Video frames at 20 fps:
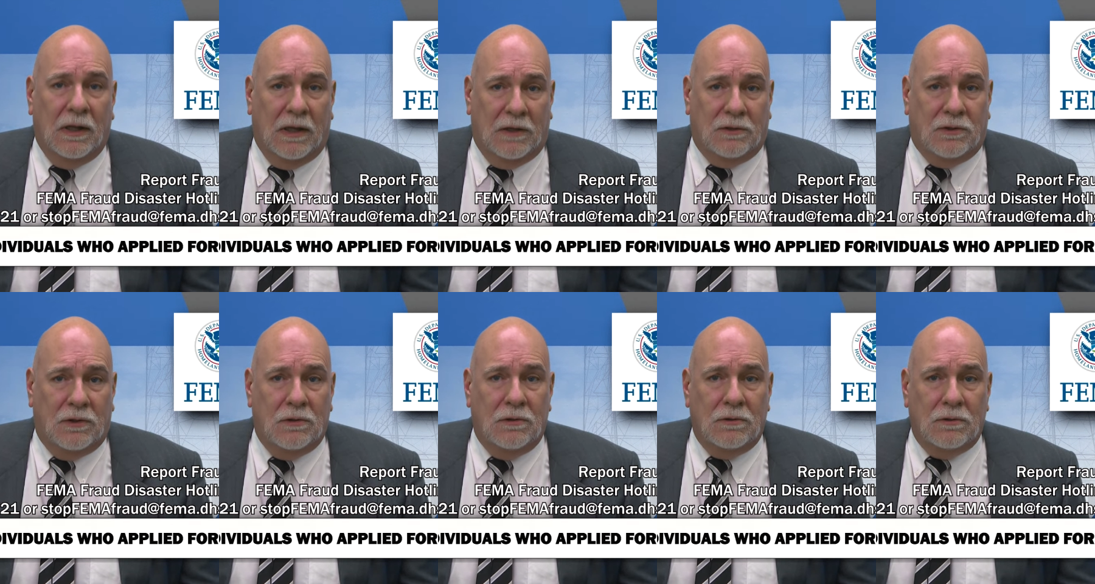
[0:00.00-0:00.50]

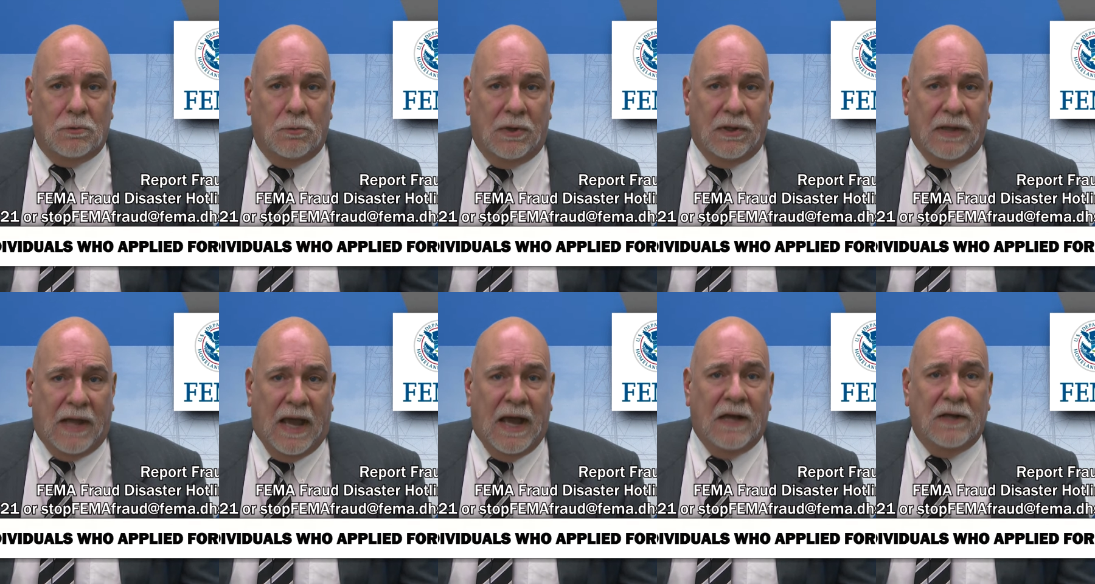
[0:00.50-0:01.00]
issues
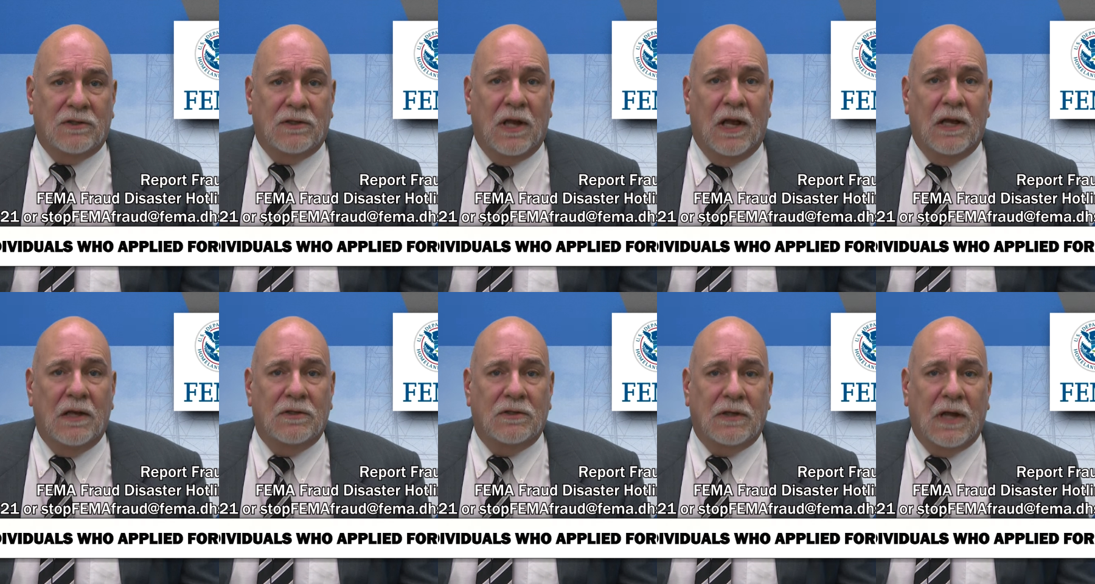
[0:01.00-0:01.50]
with
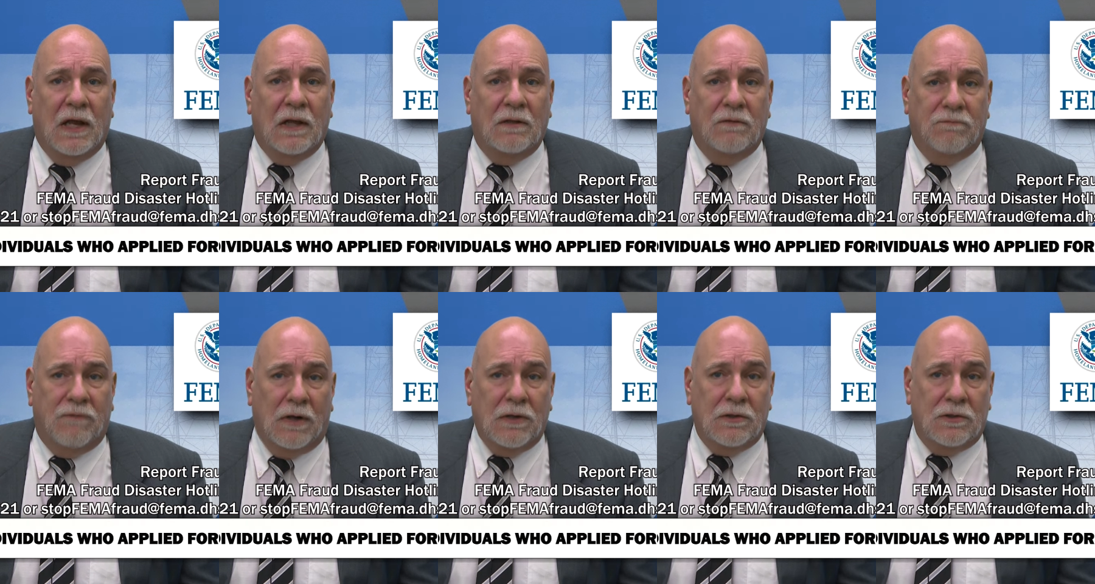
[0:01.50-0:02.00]
access
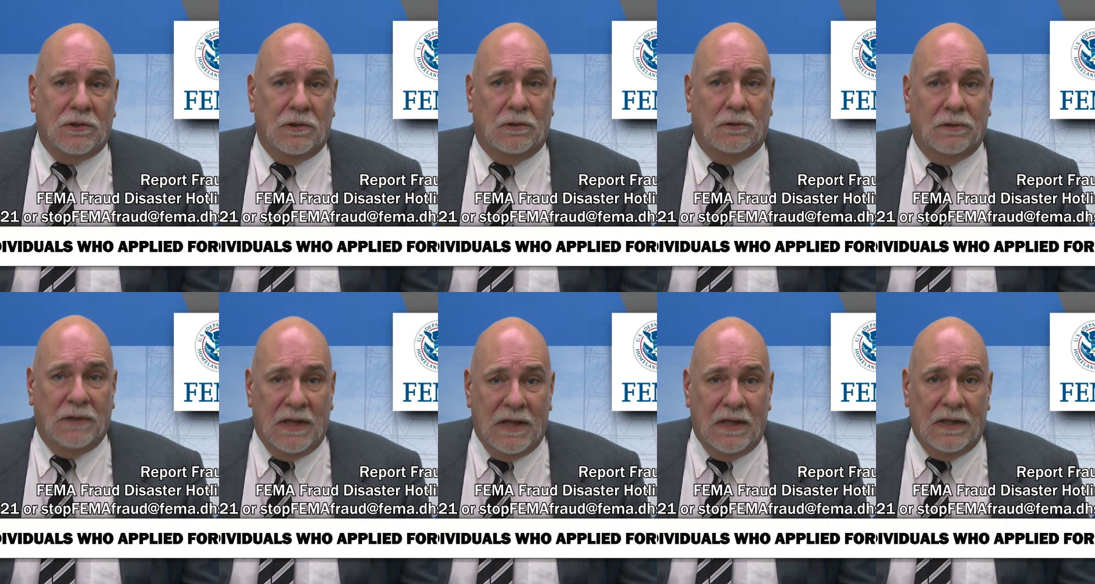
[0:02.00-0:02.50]
and
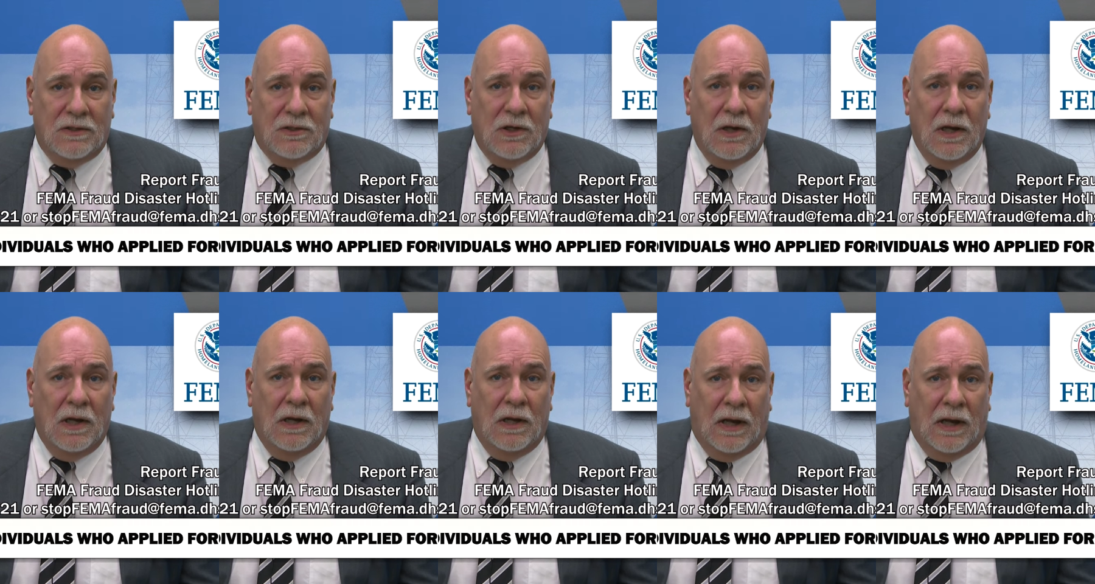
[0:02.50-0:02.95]
functional needs,